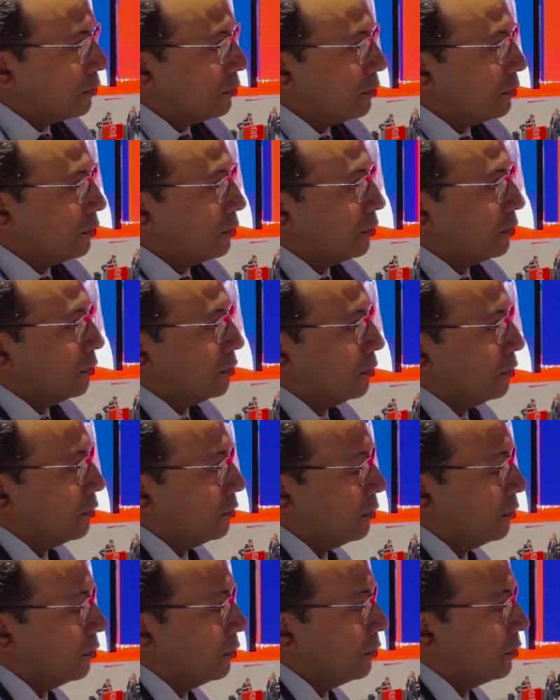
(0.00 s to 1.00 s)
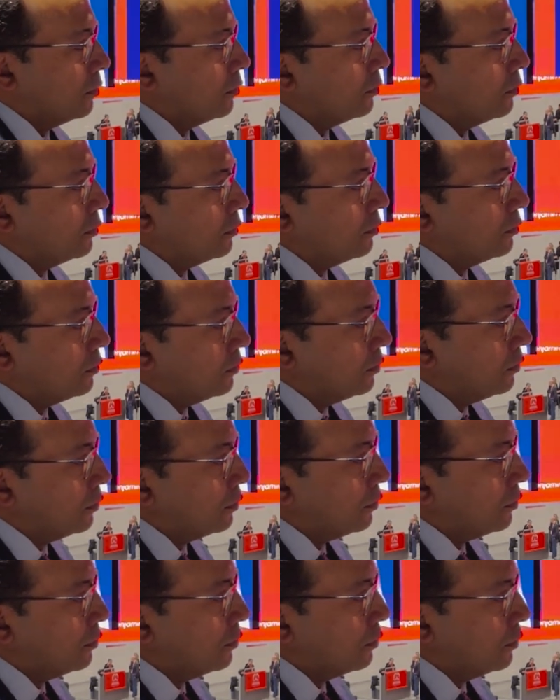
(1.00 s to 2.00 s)

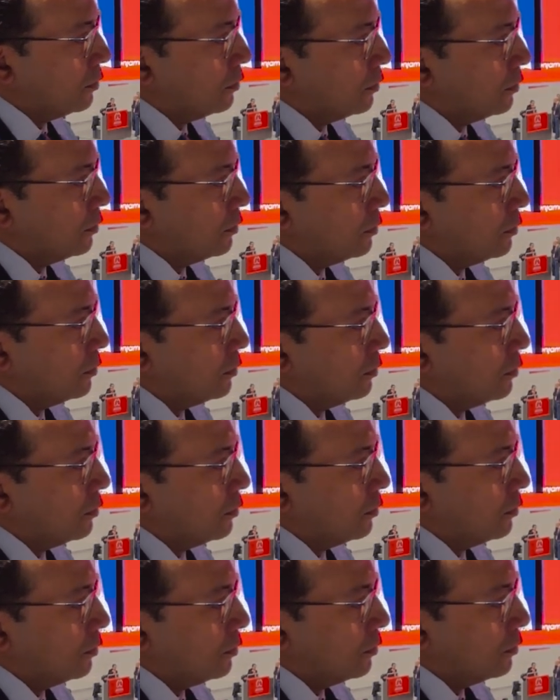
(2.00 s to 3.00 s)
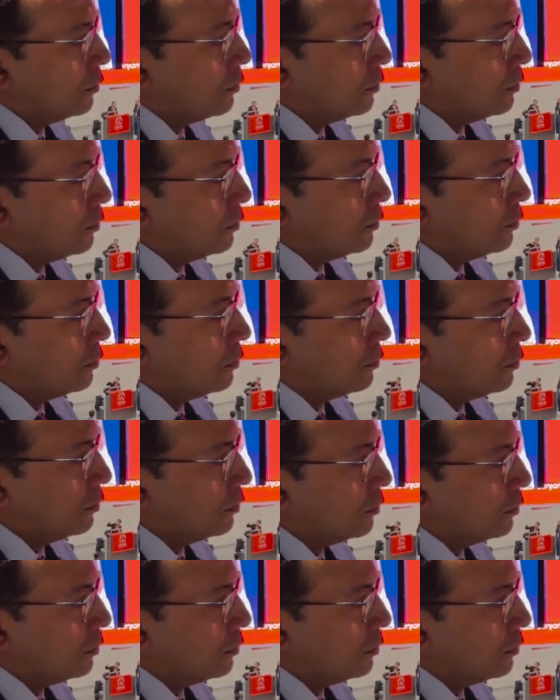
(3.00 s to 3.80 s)
(silent)